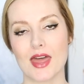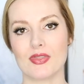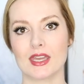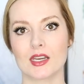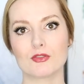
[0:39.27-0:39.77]

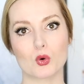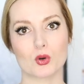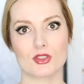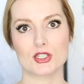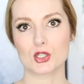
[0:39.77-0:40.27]
And then
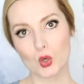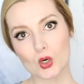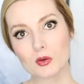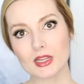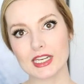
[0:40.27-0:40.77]
for the decor
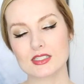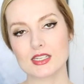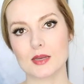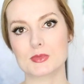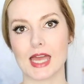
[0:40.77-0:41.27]
related tips,